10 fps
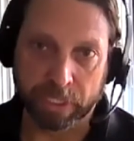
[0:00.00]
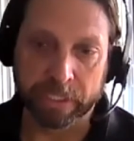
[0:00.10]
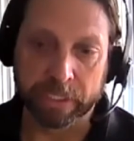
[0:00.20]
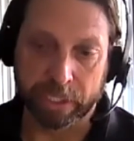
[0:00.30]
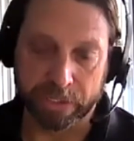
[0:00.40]

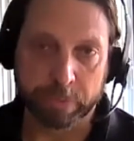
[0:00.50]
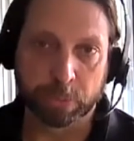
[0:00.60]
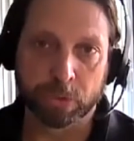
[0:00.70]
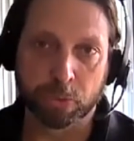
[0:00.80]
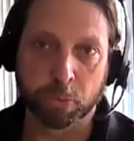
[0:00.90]

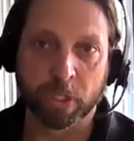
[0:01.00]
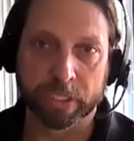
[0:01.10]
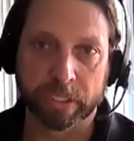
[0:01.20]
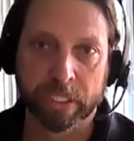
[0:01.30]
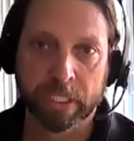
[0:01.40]
customers
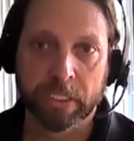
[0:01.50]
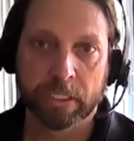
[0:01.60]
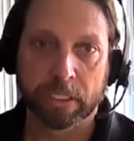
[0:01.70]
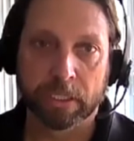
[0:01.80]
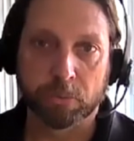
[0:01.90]
what
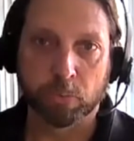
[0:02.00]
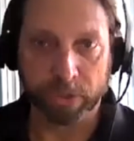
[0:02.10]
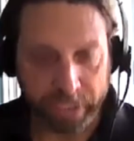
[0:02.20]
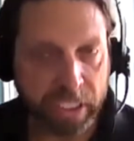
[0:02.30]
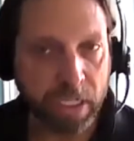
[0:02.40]
what
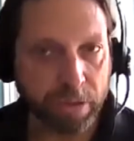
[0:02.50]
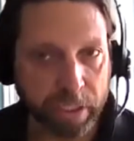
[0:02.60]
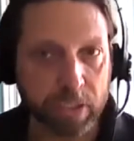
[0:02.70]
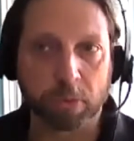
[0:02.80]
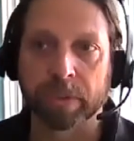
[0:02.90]
the key
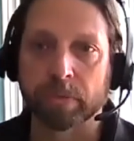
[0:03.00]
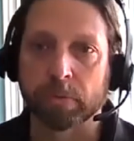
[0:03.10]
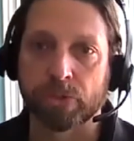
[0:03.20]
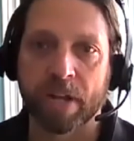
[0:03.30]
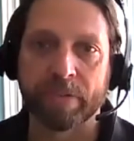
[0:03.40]
things were that were
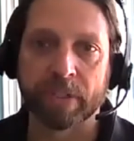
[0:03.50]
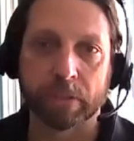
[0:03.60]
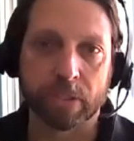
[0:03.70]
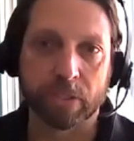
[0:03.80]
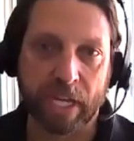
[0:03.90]
driving
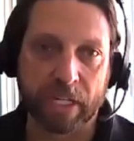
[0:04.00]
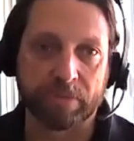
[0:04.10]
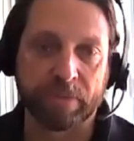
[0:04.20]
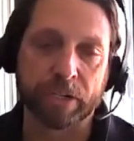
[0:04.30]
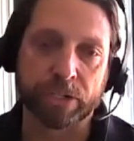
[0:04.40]
their
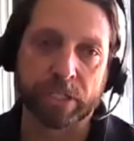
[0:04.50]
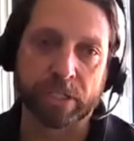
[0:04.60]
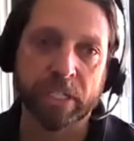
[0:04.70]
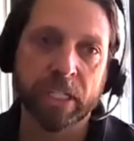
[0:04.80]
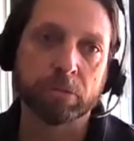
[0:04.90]

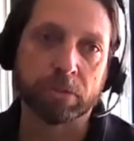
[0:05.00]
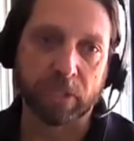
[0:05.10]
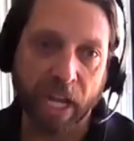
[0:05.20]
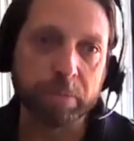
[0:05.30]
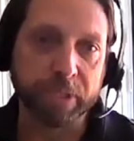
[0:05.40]
dissatisfaction,
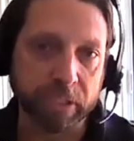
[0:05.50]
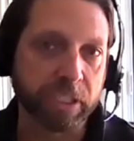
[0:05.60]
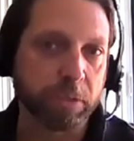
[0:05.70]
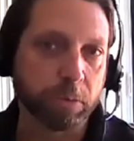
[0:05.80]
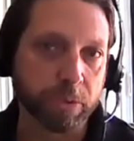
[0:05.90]

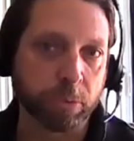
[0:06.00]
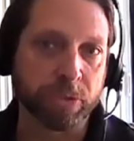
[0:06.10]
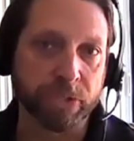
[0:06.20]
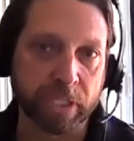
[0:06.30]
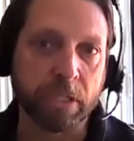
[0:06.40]
reliability
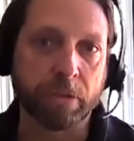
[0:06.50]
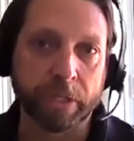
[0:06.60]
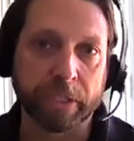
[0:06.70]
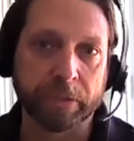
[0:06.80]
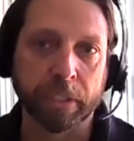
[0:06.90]
was a key
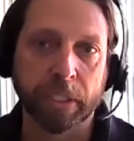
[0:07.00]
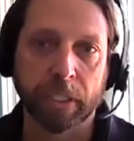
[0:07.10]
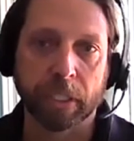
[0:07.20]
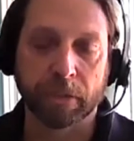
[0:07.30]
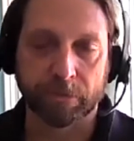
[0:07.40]
thing
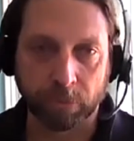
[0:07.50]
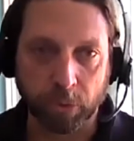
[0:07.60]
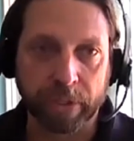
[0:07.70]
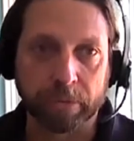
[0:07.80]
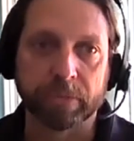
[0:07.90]
for
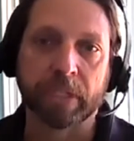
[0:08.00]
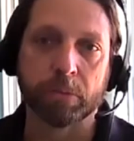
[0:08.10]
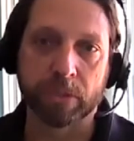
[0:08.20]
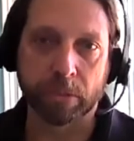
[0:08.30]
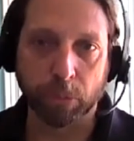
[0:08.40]
them. It
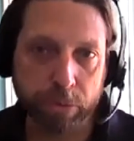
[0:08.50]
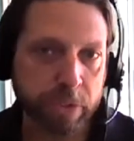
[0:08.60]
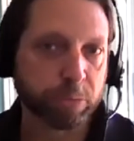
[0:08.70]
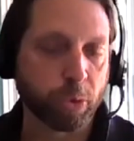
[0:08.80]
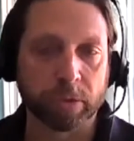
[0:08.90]
was the most
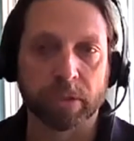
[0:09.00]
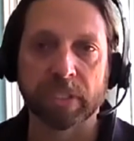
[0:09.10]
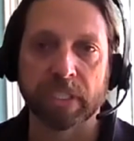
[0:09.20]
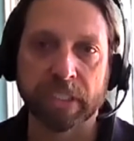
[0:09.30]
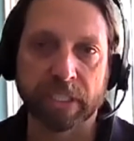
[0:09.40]

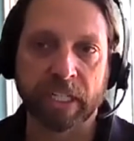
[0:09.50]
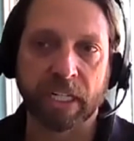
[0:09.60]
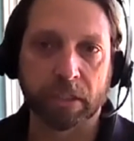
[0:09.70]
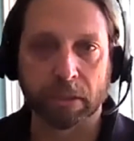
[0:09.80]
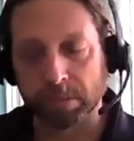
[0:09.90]
important
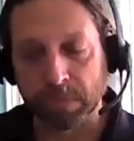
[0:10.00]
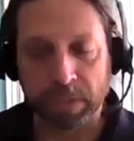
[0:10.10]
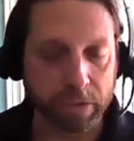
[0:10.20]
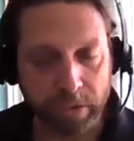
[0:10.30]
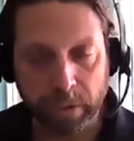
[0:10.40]
indicator
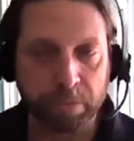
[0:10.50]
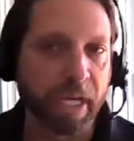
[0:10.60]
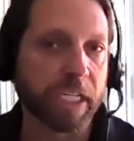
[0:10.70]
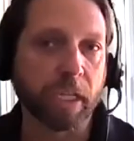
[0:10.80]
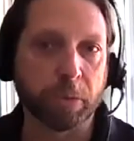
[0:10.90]
amongst the
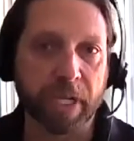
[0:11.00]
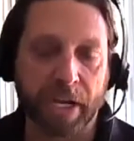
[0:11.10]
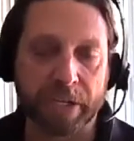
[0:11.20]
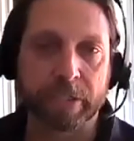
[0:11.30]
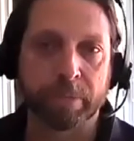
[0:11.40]
many that we
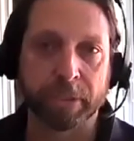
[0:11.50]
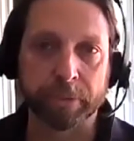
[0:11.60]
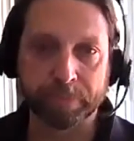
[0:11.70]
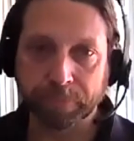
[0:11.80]
asked about.